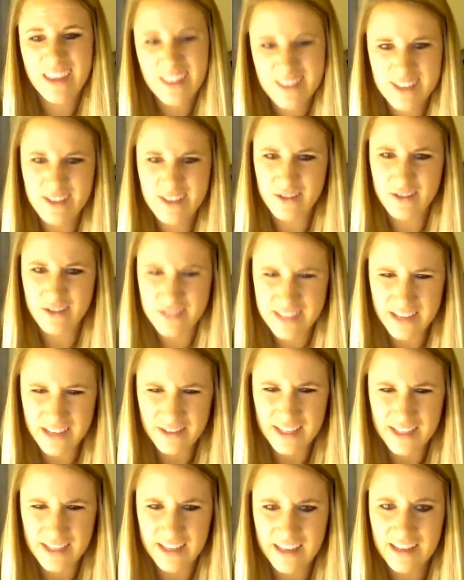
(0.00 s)
gets a little
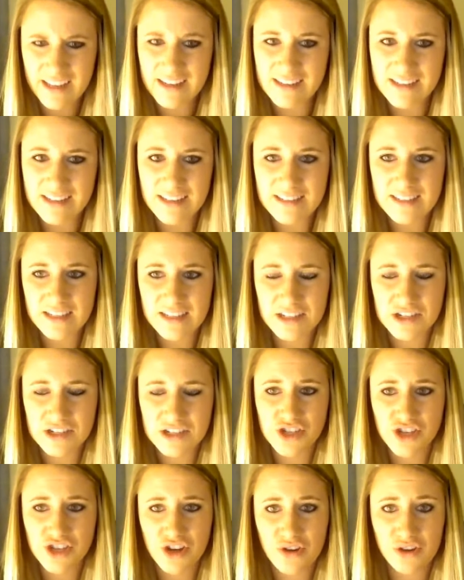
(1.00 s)
salesy and it doesn't
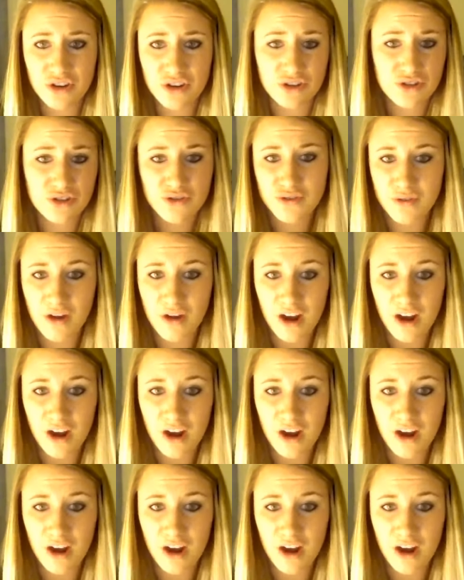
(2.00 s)
show your true